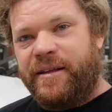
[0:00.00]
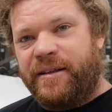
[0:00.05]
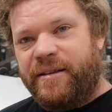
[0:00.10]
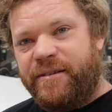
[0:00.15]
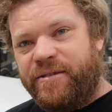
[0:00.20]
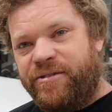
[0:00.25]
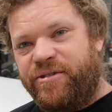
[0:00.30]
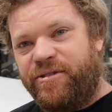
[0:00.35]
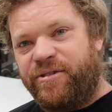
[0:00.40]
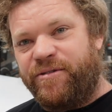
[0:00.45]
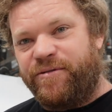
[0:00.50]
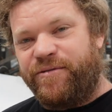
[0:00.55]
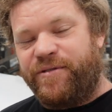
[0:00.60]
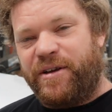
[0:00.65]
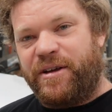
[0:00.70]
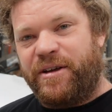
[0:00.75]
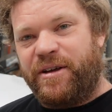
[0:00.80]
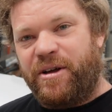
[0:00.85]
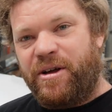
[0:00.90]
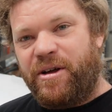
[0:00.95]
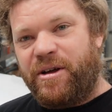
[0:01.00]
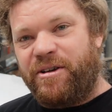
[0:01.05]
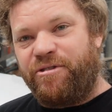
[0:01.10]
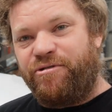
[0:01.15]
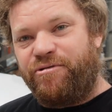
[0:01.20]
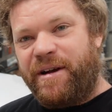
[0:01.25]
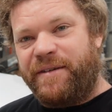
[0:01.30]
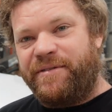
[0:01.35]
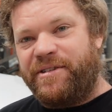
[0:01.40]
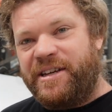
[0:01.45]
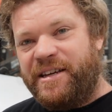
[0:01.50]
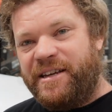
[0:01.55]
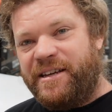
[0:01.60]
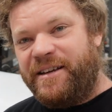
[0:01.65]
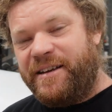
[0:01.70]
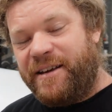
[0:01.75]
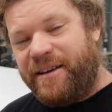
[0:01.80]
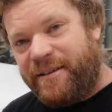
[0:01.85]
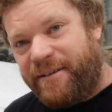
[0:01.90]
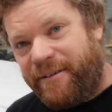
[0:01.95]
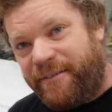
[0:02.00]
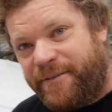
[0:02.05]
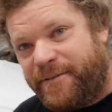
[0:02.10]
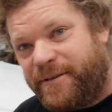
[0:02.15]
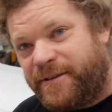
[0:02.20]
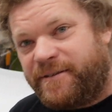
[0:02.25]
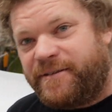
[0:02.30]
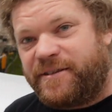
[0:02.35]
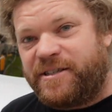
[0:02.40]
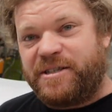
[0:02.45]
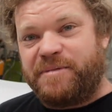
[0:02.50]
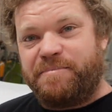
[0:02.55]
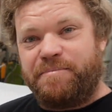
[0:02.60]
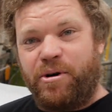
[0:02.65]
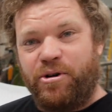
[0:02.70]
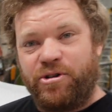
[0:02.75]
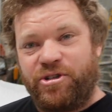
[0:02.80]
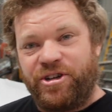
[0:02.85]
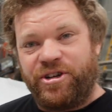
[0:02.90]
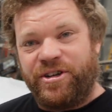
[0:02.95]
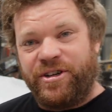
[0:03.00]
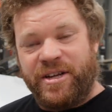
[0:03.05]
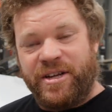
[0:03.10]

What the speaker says: sort of gravity spot,